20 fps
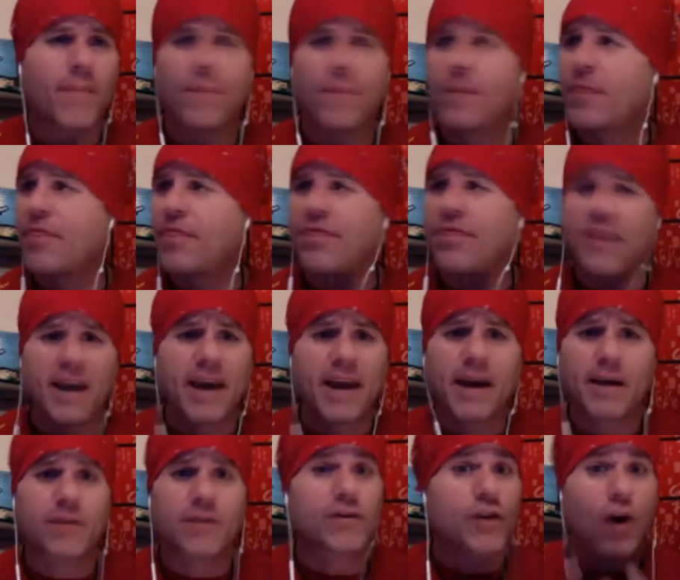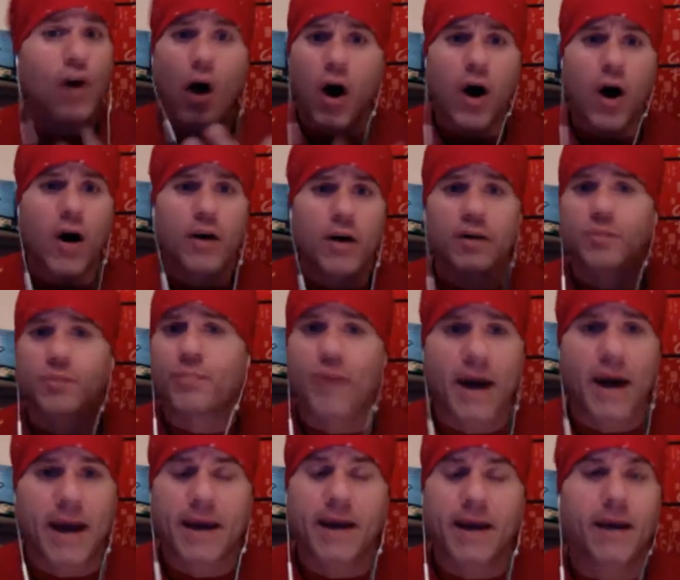things, cars
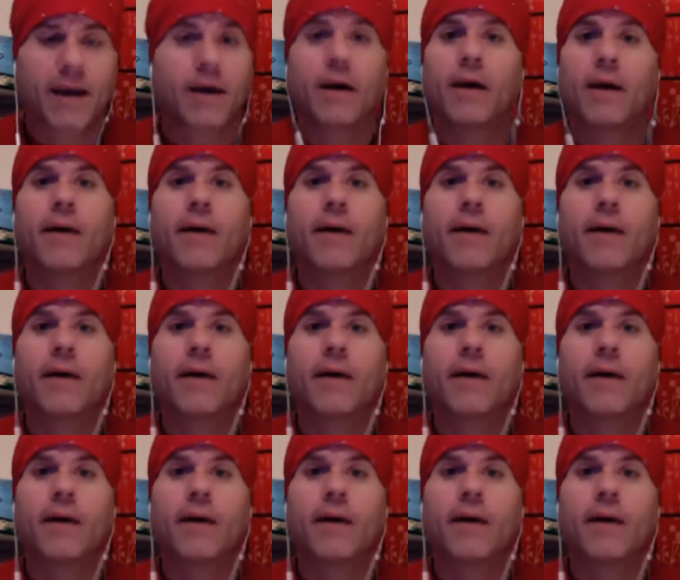breaking.